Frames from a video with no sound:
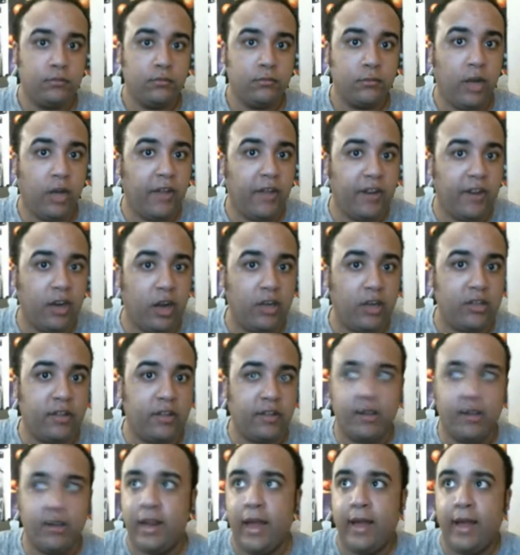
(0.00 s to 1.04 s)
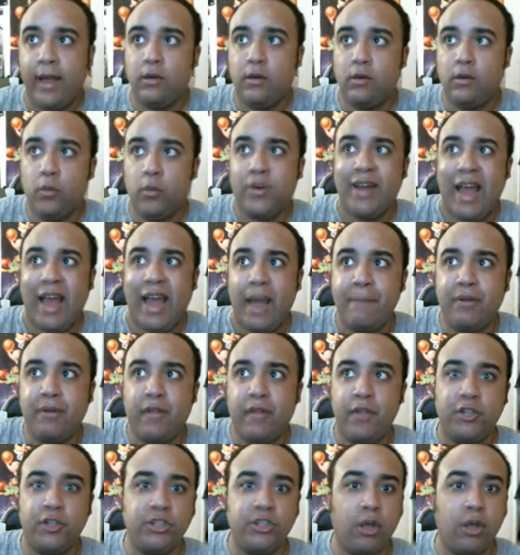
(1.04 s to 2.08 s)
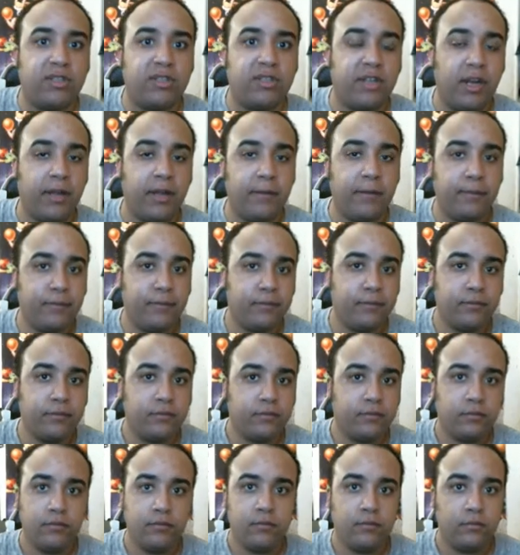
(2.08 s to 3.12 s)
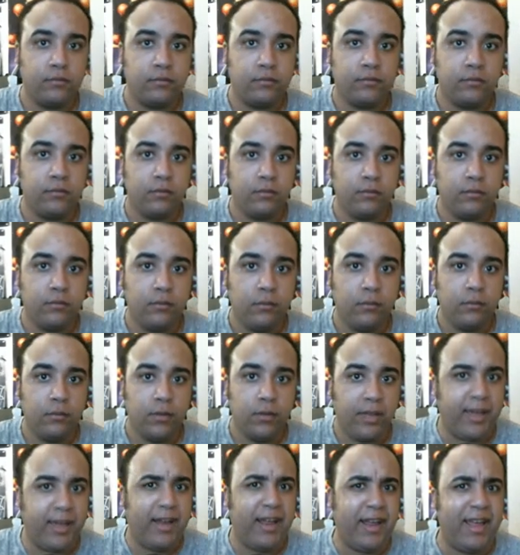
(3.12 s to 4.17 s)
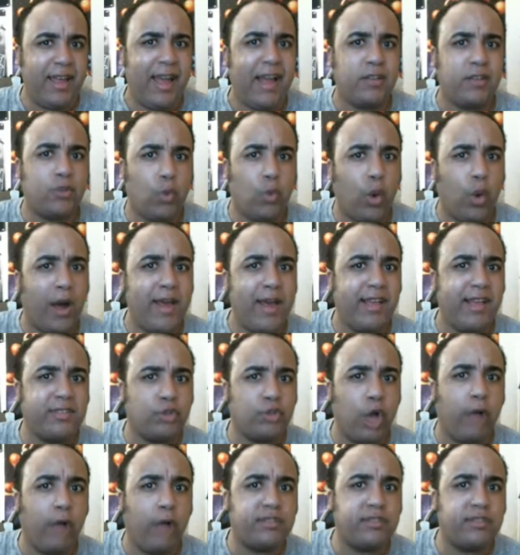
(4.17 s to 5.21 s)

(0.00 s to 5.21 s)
Other than that, what happened on the show tonight? Can I ask, why is Dolph